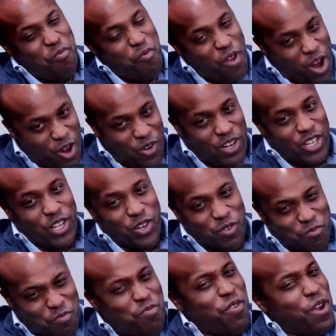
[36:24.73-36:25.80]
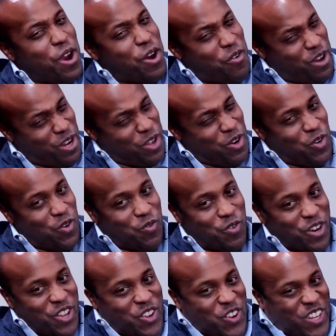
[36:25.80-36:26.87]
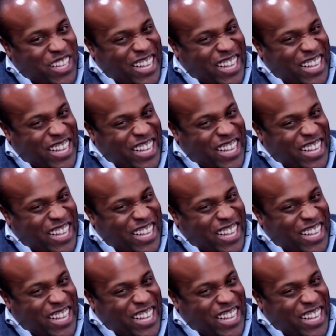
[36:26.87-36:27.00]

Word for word: Small, very little. Minuscule. Very little. Of where you